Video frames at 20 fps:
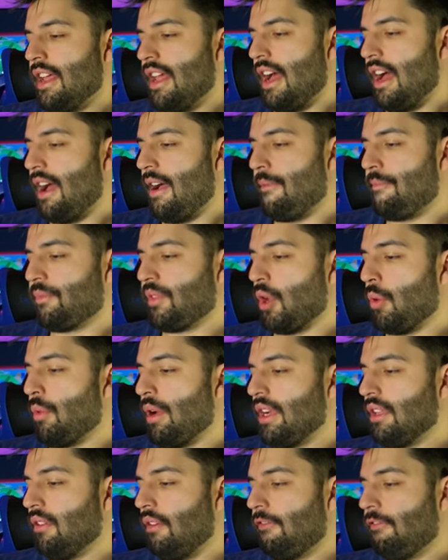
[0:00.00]
Um,
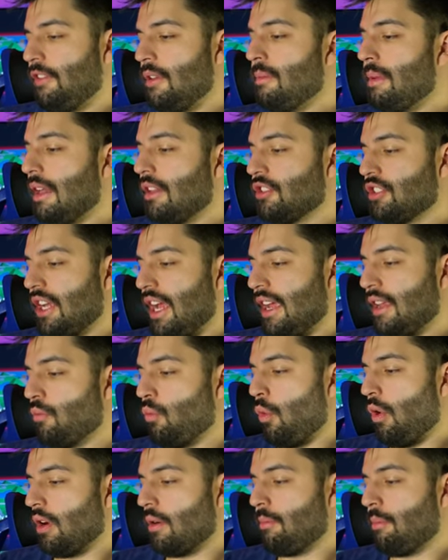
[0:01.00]
where do female giant
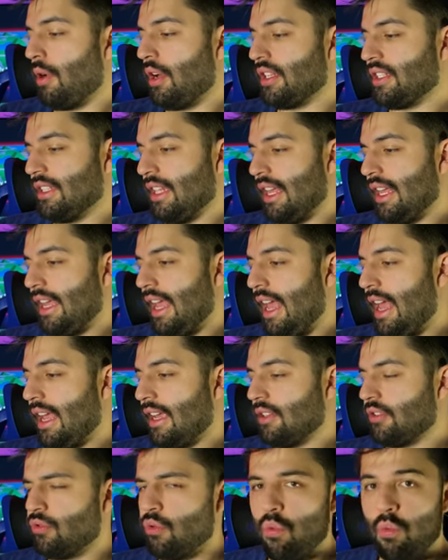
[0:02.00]
water bugs lay
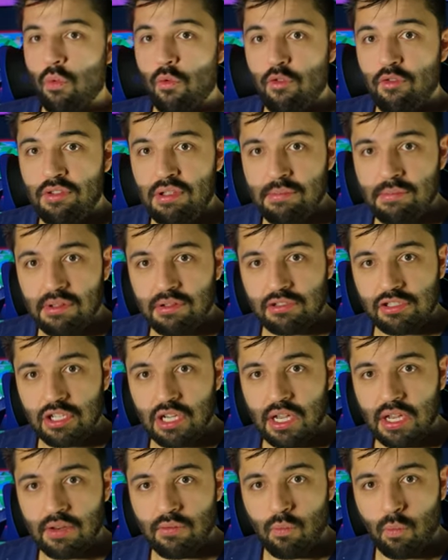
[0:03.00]
eggs? Female
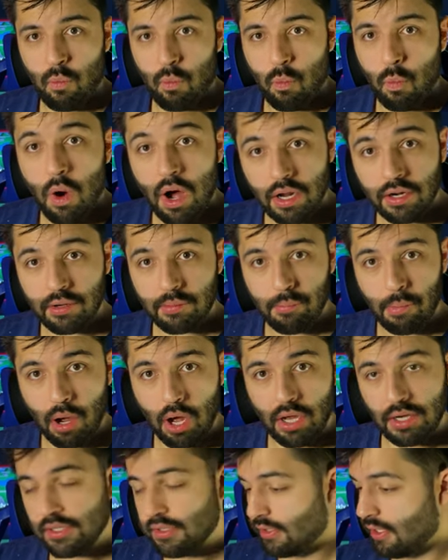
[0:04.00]
giant water
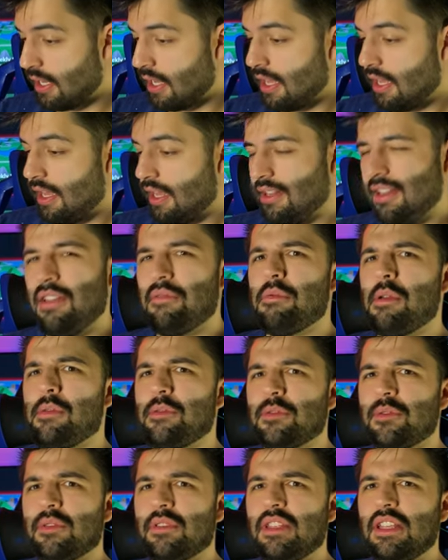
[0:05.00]
bugs? That
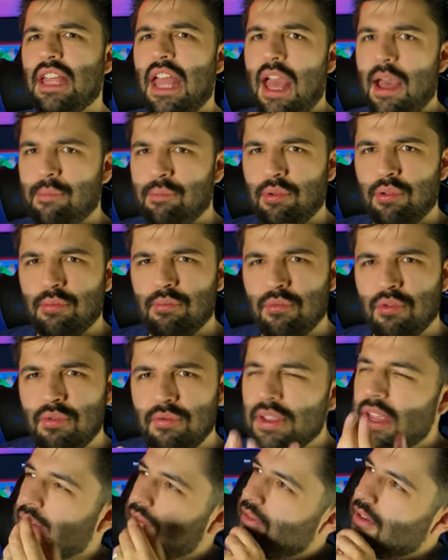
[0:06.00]
reminds me of the Apple
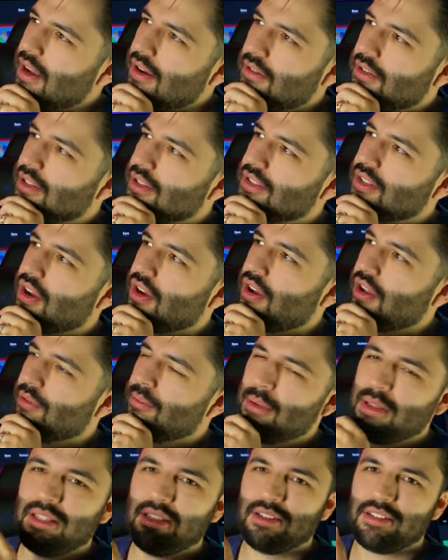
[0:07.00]
movie. I forgot what it's called,
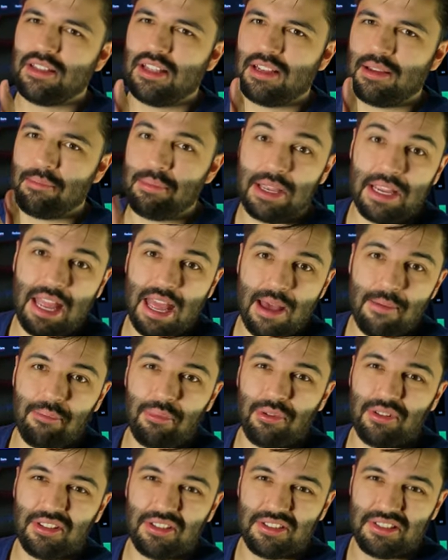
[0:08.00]
but there's like a big
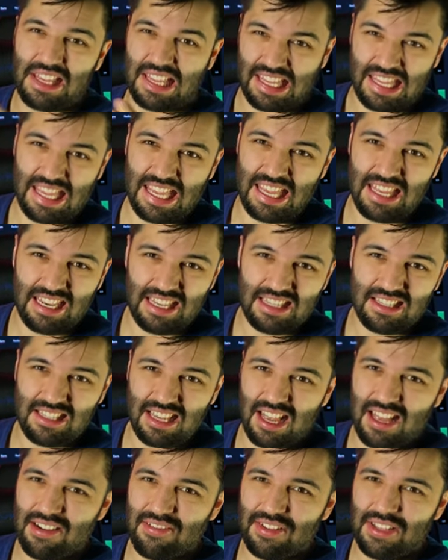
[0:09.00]
apple and there's a kid
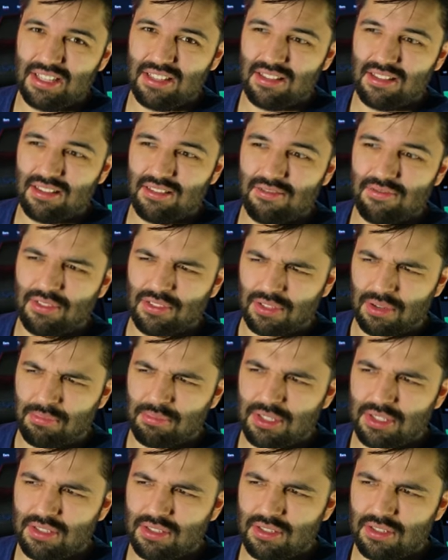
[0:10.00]
inside of it for some
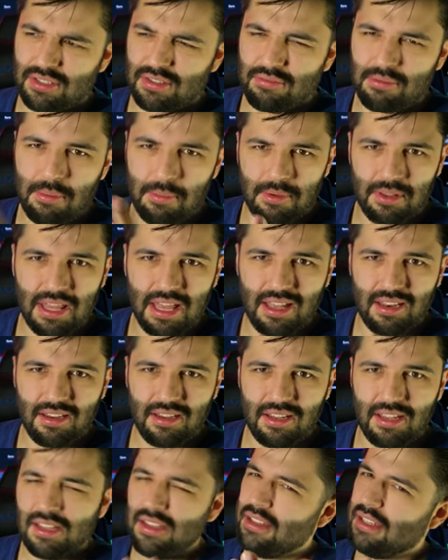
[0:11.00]
reason. Remember that?
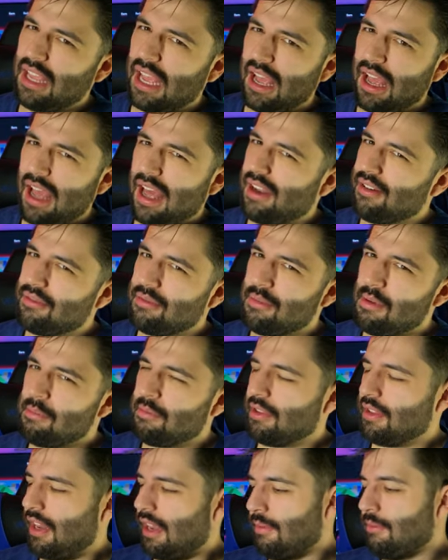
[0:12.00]
Yeah, I don't
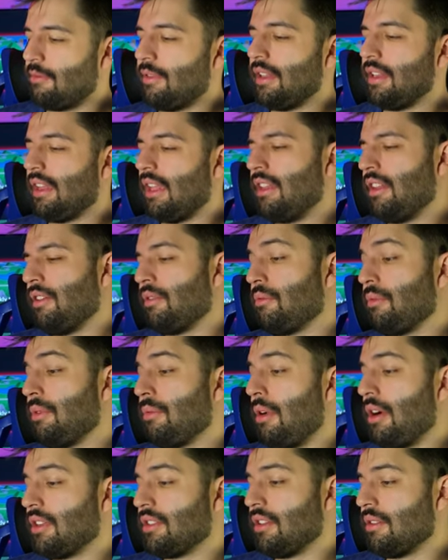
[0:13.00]
remember the name of it. I need to
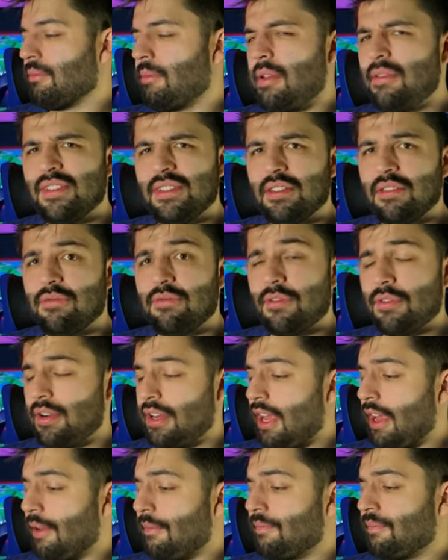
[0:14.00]
rewatch it. Maybe it's in
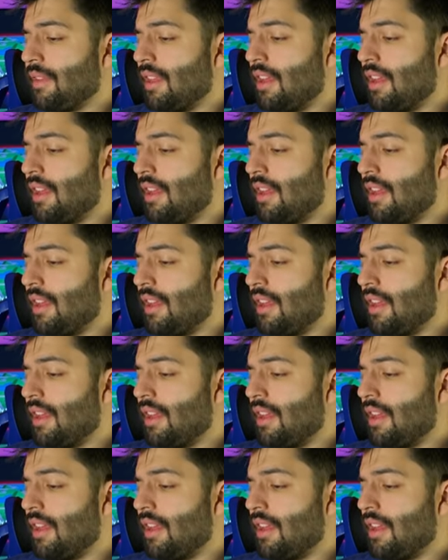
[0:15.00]
4K.